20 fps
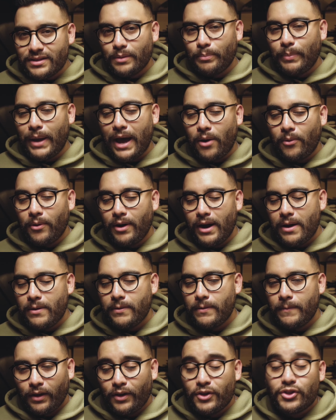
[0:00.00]
the power out.
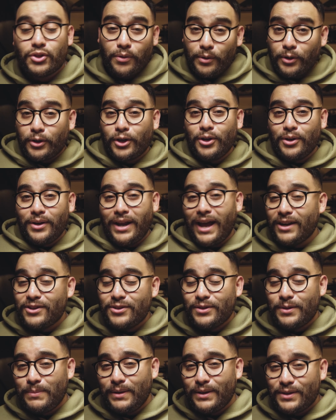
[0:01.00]
So there could
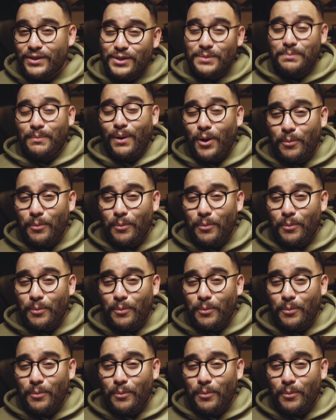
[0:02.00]
actually be a small